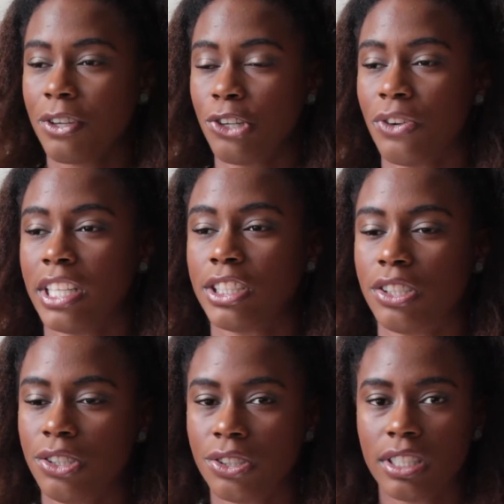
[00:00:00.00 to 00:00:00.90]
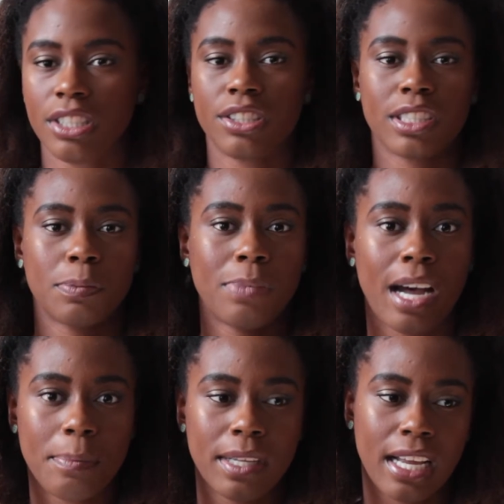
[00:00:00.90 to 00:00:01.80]
when you're ready to use it, you just
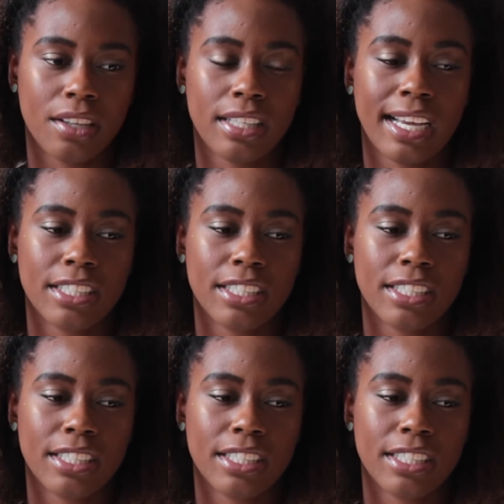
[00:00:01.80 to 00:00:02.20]
pop it out of the